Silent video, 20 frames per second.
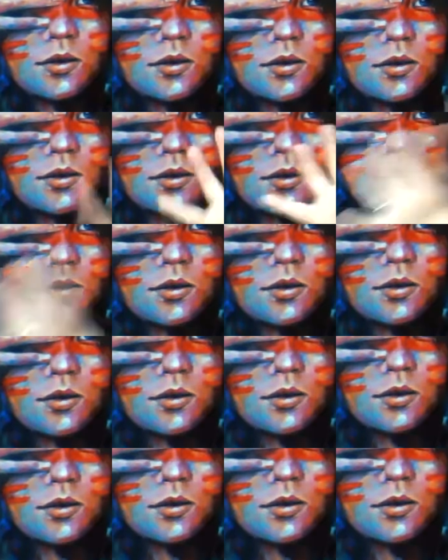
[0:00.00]

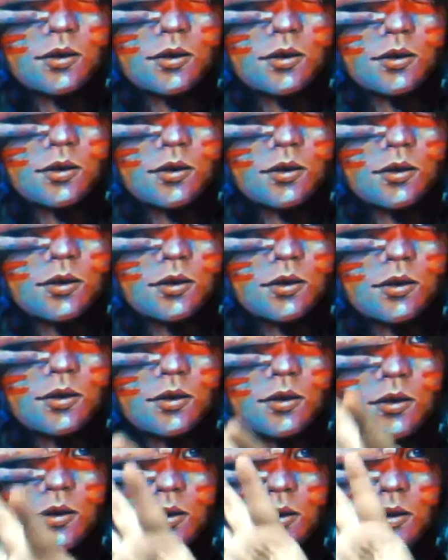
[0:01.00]

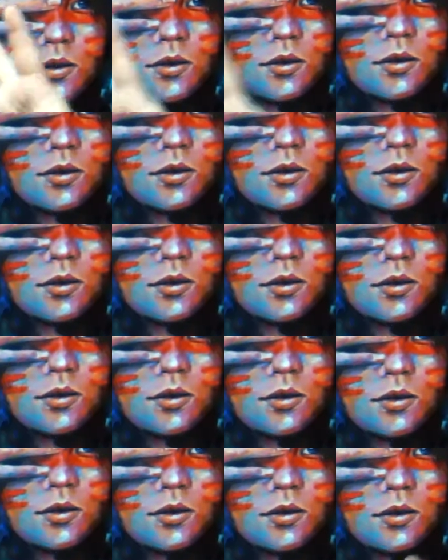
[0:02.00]

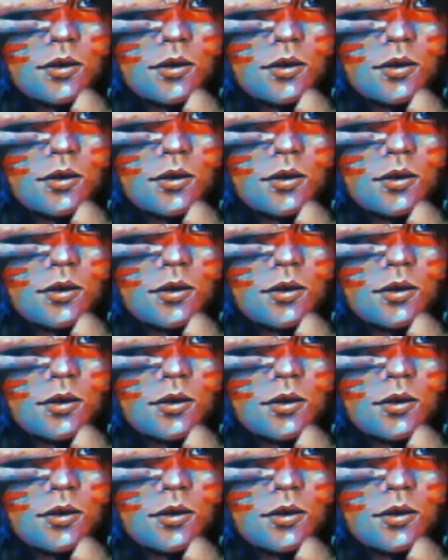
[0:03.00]
(not speaking)